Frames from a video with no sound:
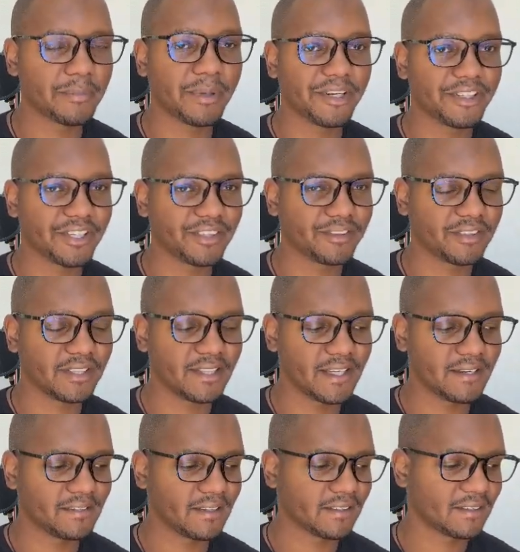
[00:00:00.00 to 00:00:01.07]
But you can see here
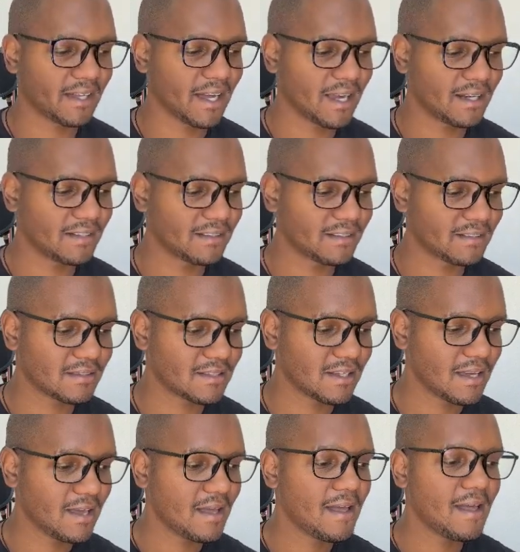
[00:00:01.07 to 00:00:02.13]
there's a cyclist
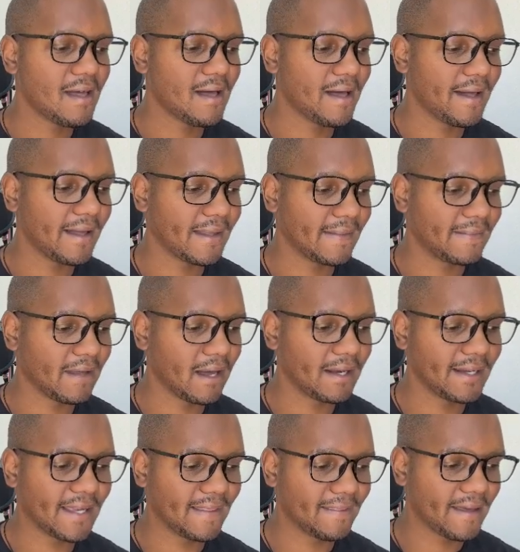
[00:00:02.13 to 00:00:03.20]
in that
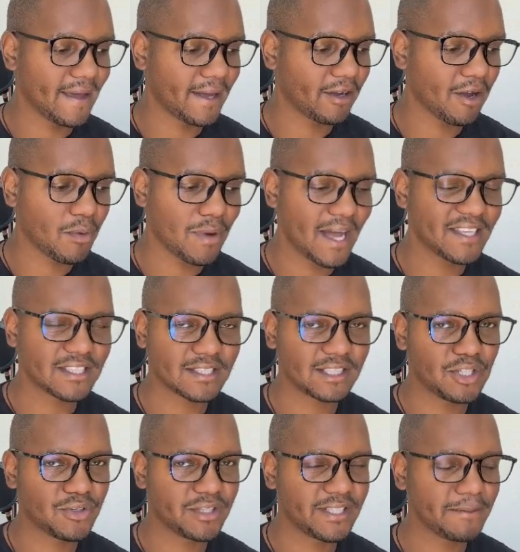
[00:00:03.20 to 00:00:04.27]
lane there, going quite
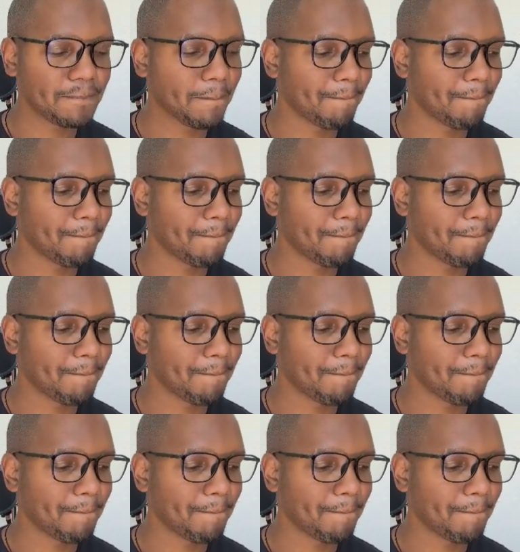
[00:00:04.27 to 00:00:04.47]
slowly,